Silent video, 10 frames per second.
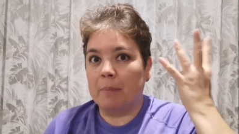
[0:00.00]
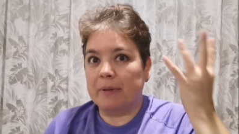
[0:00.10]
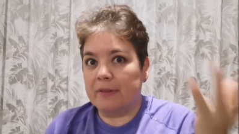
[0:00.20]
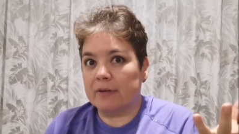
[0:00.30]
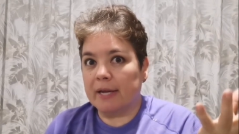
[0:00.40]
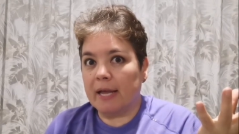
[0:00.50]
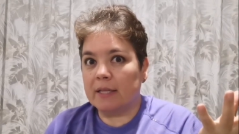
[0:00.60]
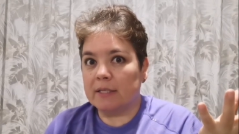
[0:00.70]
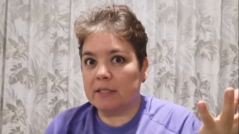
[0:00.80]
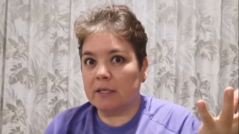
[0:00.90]
But the
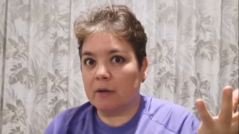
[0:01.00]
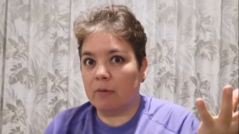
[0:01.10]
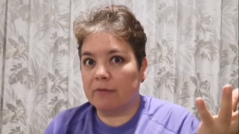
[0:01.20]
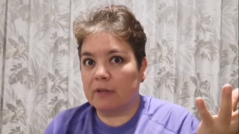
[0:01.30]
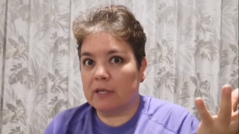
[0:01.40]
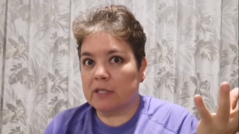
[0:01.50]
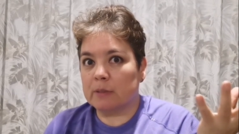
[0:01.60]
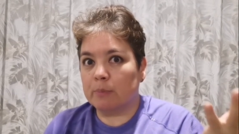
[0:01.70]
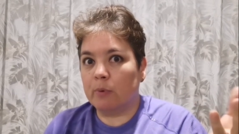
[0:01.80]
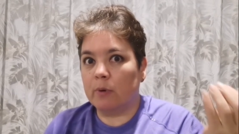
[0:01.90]
reality of this
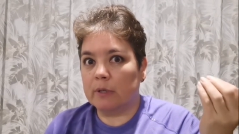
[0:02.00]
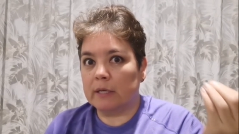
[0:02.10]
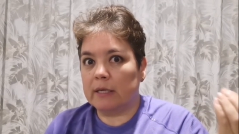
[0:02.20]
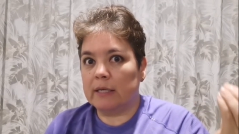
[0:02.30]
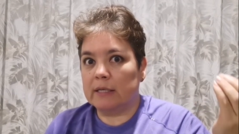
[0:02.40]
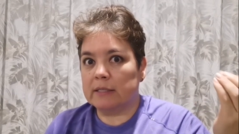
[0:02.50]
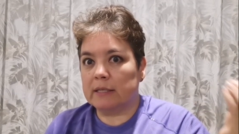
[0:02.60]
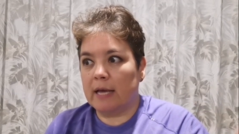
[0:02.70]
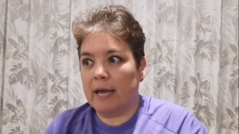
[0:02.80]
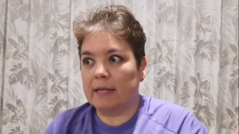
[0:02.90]
sport
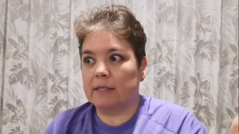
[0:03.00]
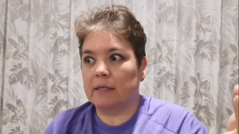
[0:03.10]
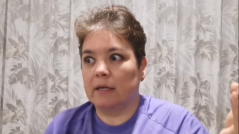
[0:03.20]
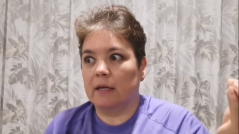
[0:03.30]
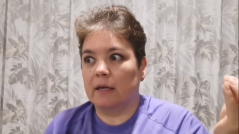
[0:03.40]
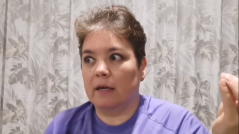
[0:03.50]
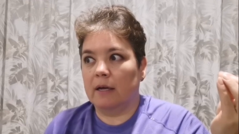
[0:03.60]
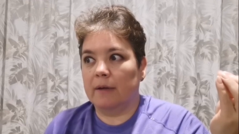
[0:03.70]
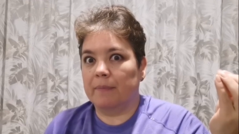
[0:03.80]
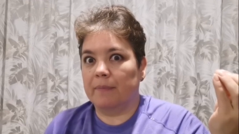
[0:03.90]
is that
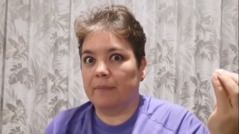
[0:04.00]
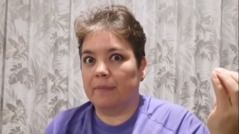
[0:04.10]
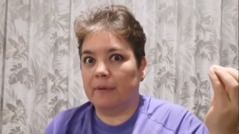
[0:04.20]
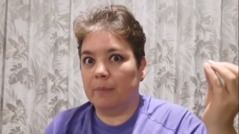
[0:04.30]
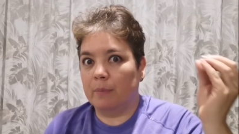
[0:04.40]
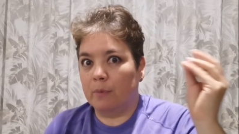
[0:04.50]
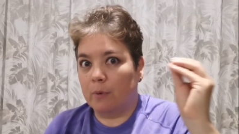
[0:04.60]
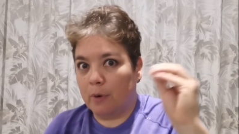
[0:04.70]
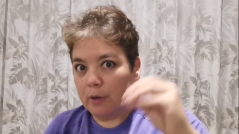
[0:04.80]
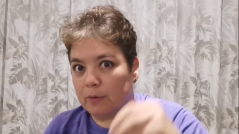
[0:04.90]
the
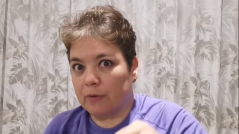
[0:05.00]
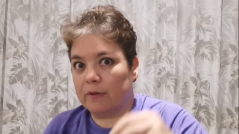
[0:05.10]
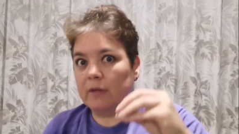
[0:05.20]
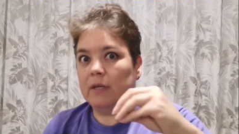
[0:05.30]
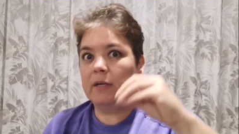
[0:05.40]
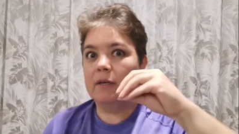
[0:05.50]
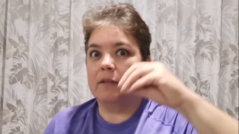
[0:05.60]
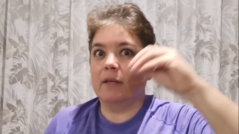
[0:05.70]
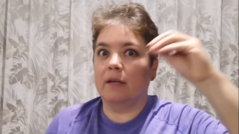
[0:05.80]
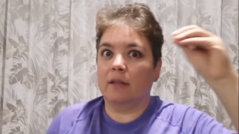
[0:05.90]
more you
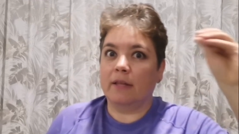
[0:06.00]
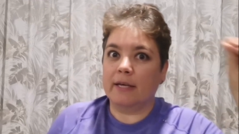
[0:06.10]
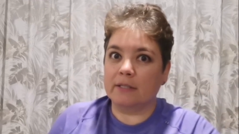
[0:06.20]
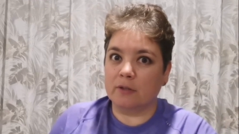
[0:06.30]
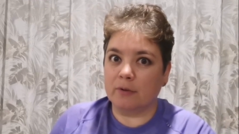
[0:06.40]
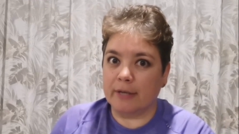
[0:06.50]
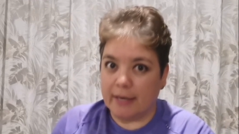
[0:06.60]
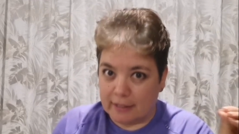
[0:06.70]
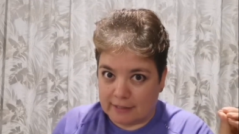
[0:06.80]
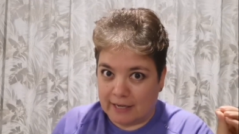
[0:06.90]
think, the less you
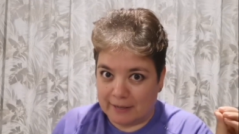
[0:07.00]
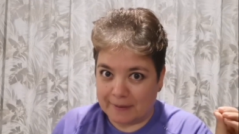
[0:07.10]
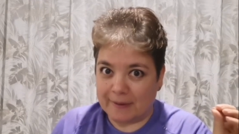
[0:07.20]
get,